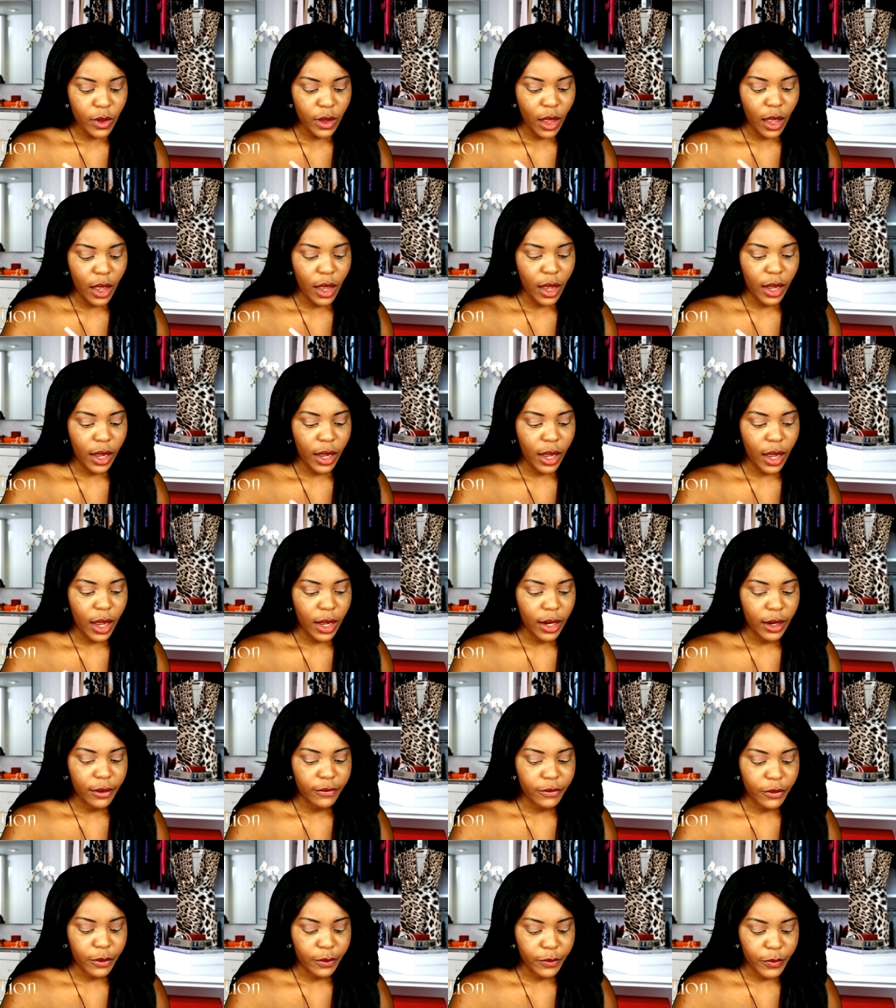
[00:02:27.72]
uh,
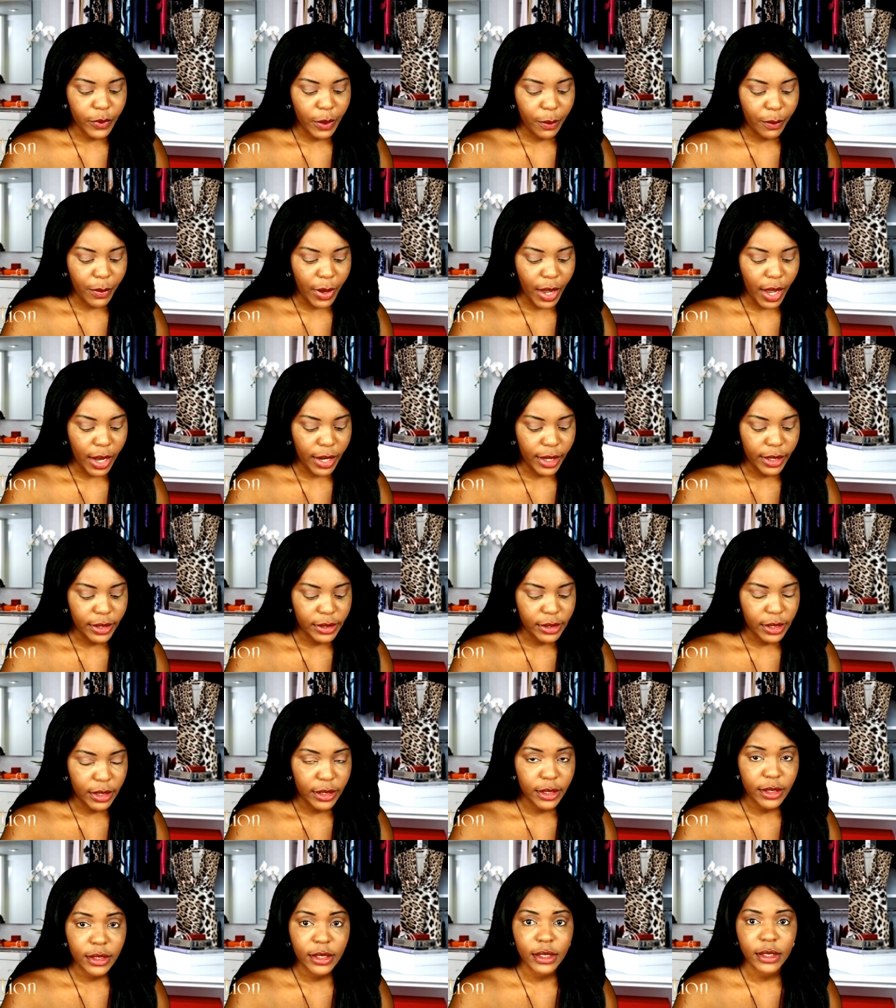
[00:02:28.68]
color from the palette
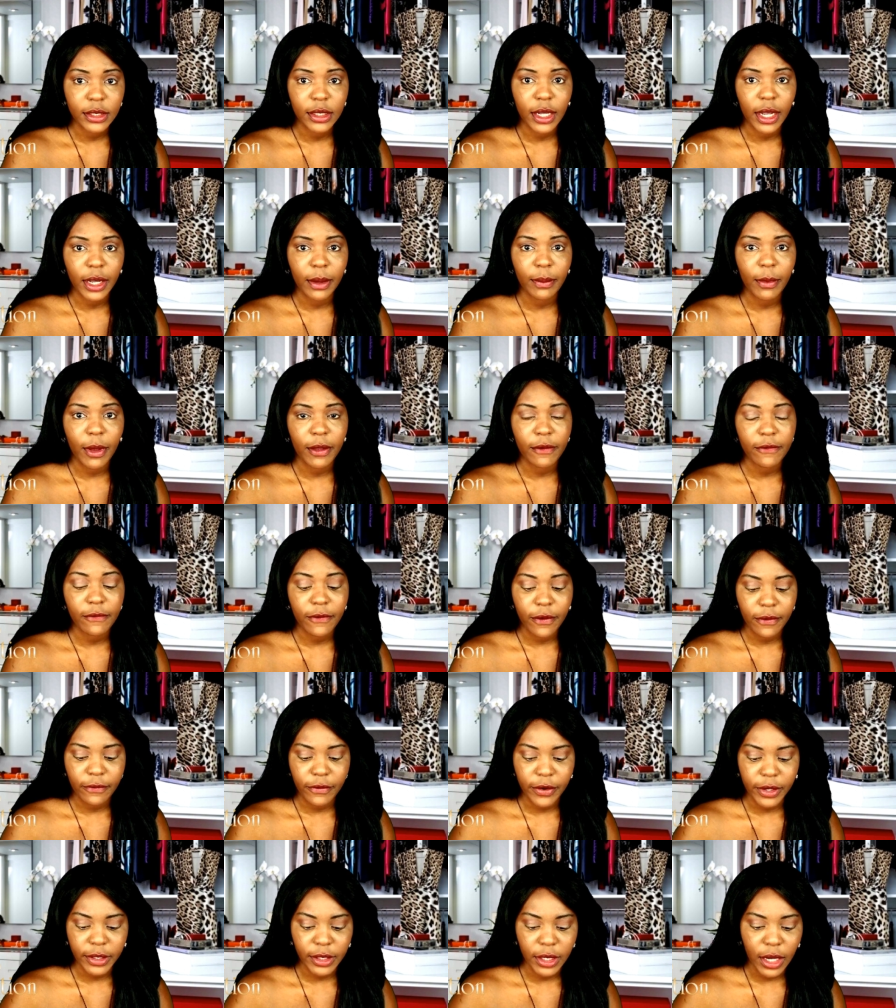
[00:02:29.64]
and this is like my
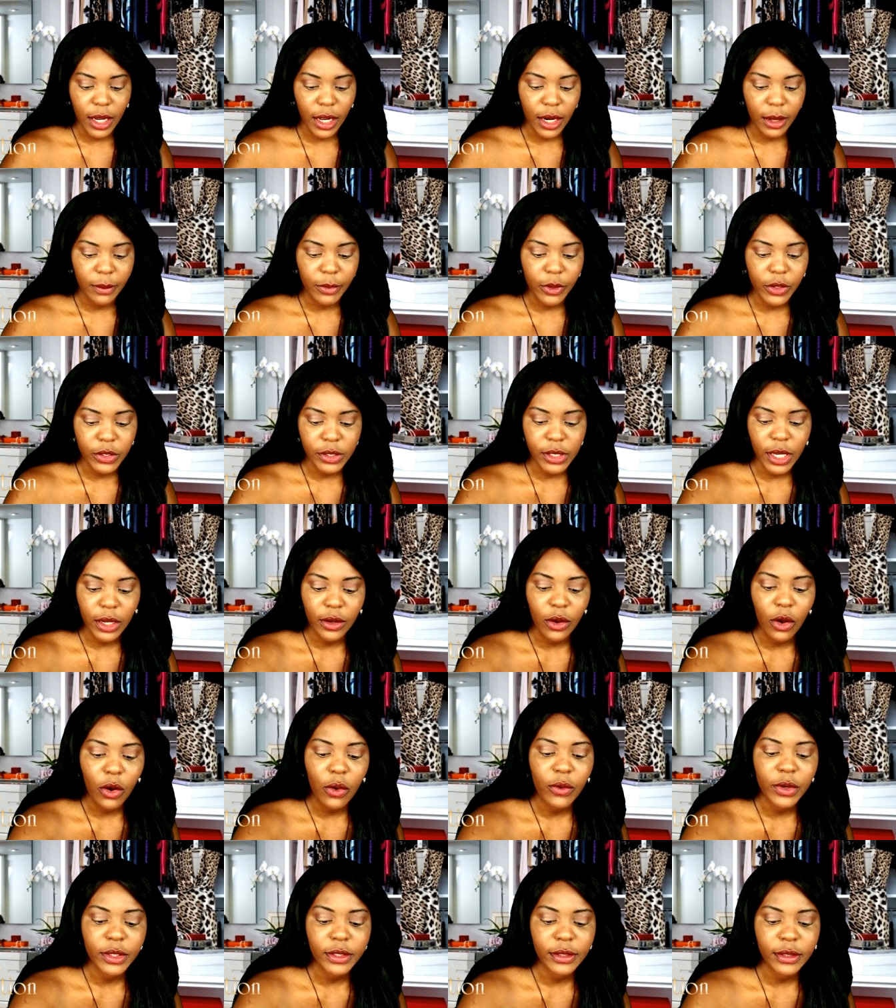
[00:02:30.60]
favorite color because I
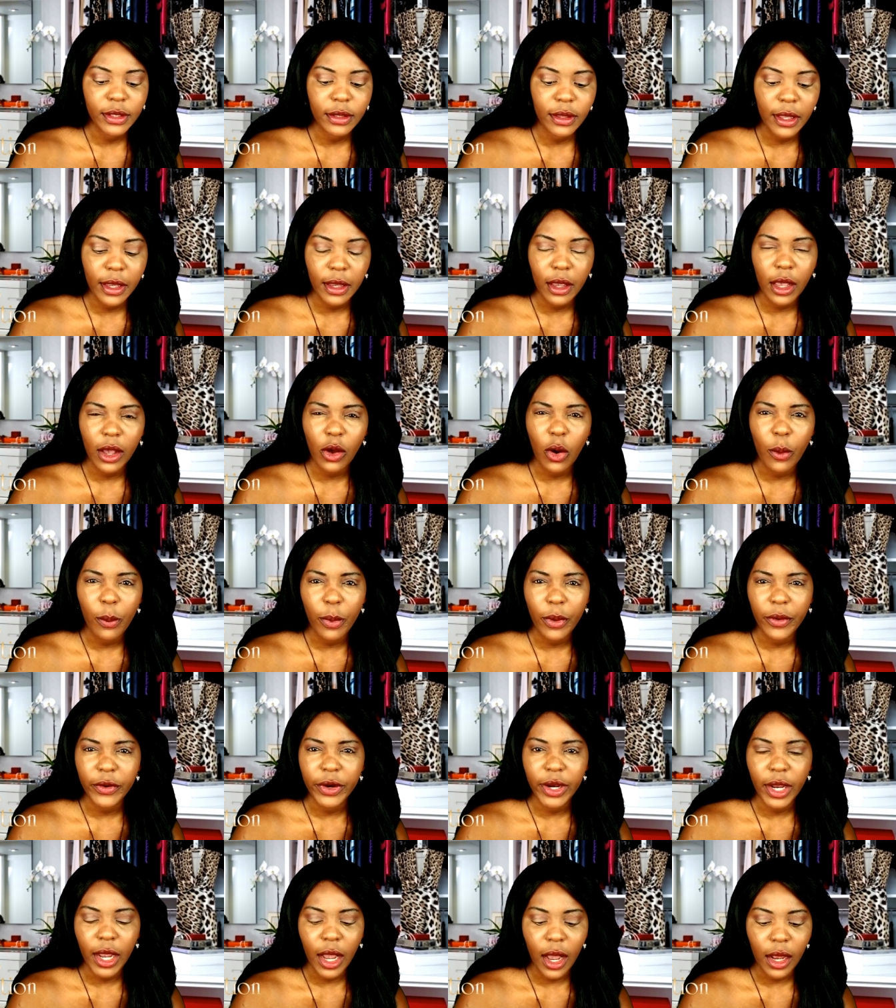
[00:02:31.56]
always think
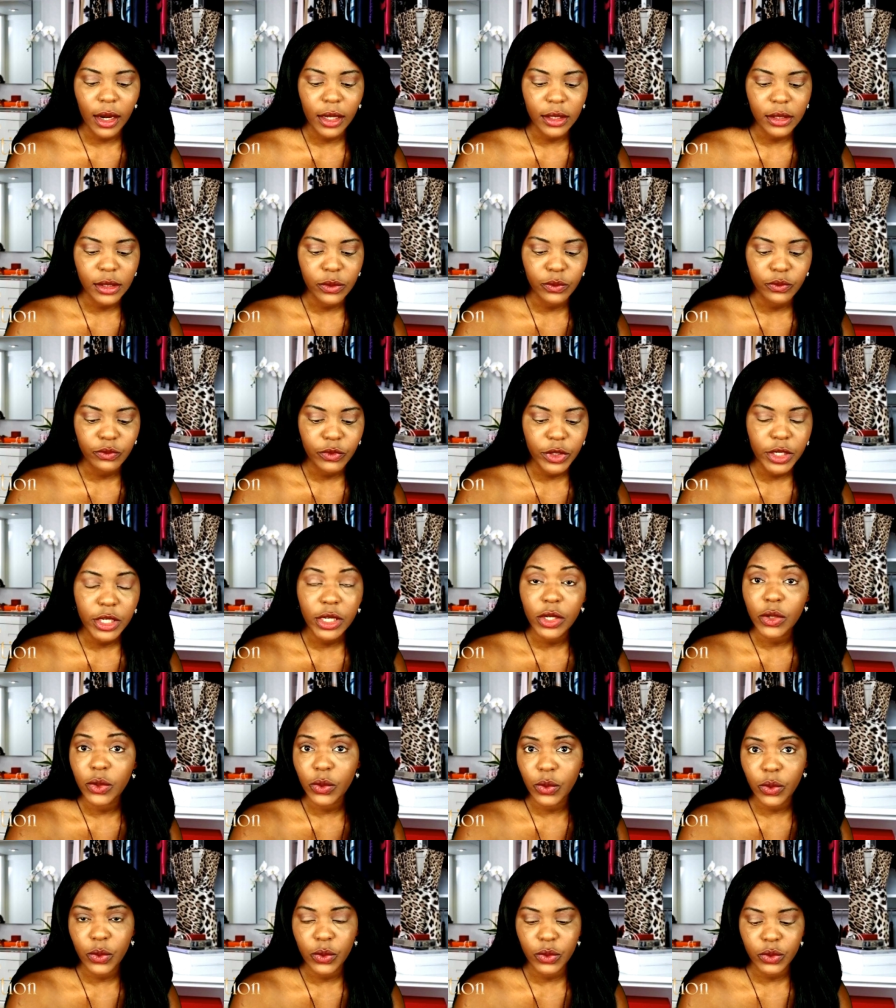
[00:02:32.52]
corporate colors really
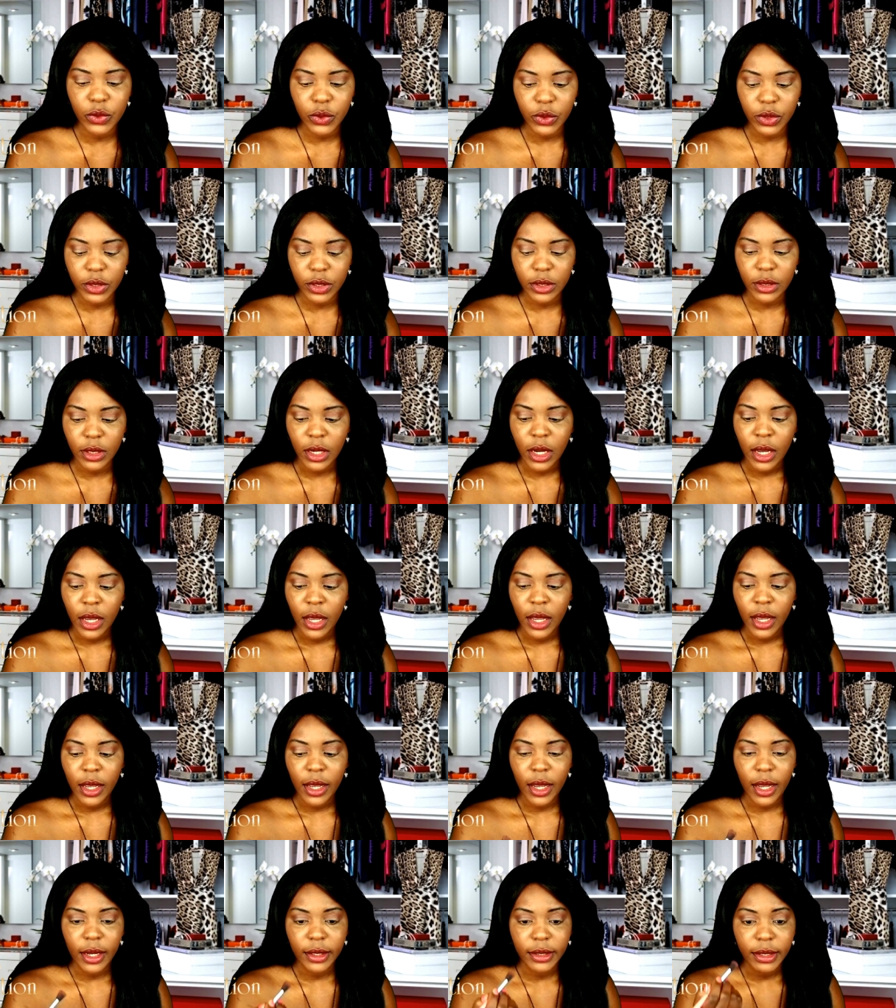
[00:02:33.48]
look good on
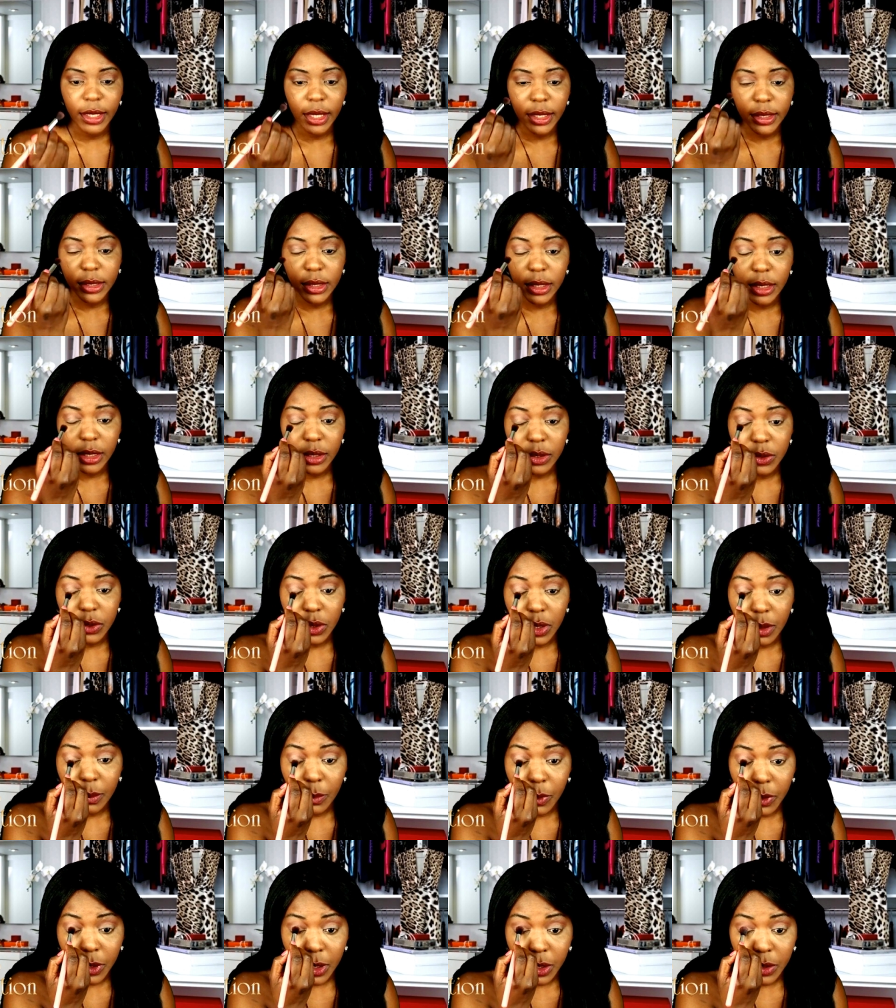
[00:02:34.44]
uh, dark skin tone
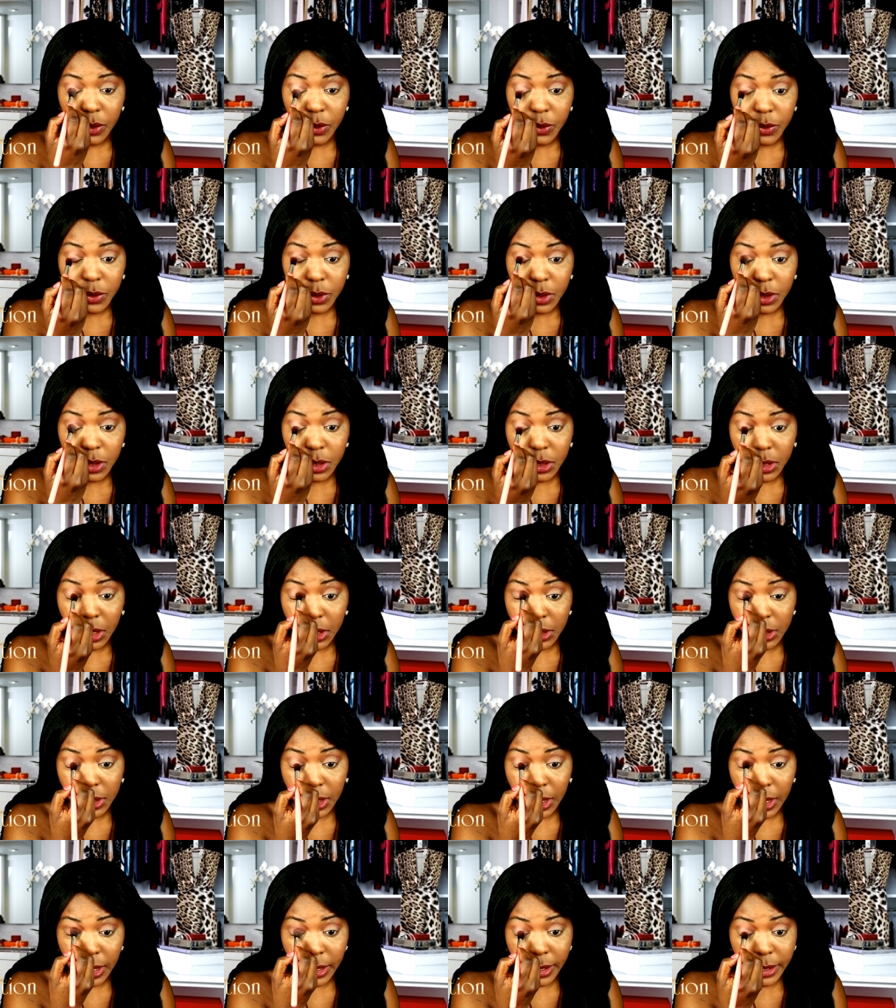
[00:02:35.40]
I'm gonna use this
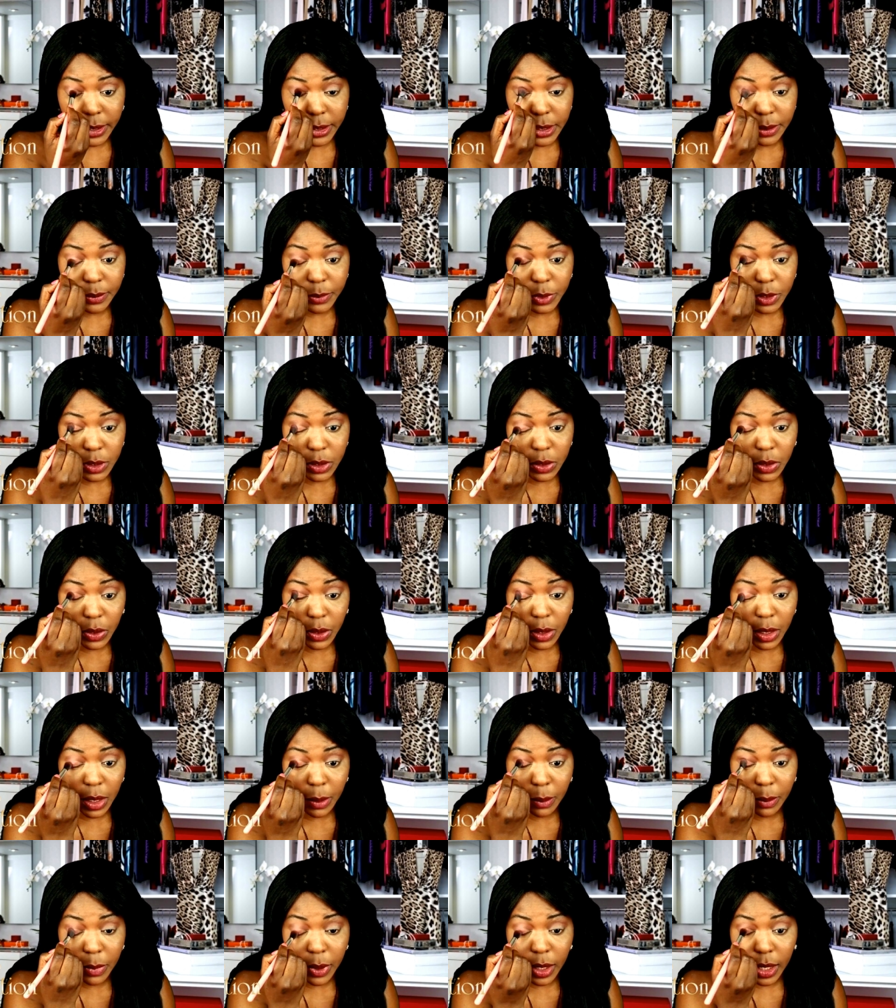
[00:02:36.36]
as a lead I'm just
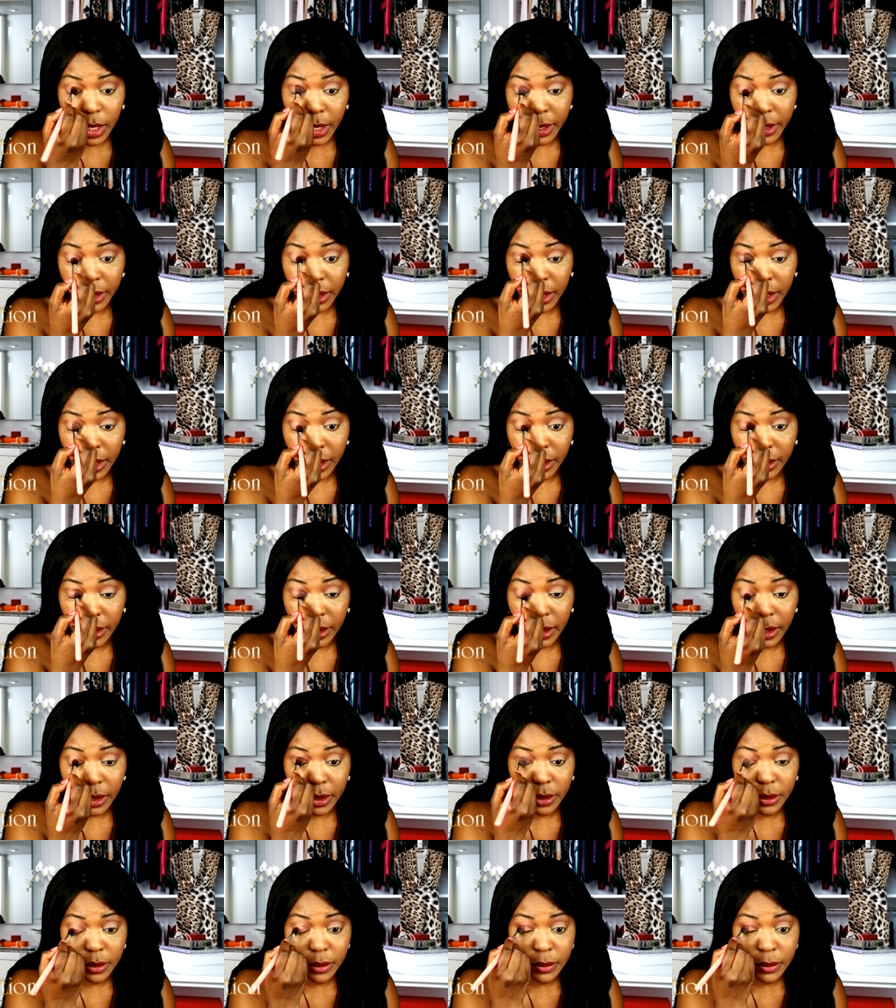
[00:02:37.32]
gonna apply it like that